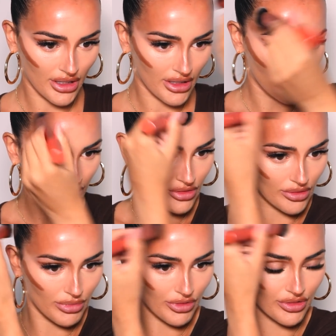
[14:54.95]
and
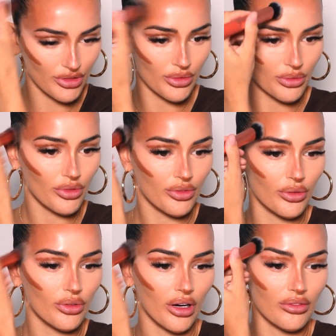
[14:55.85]
you're doing all the
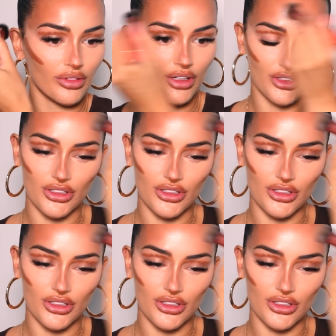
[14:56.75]
full coverage,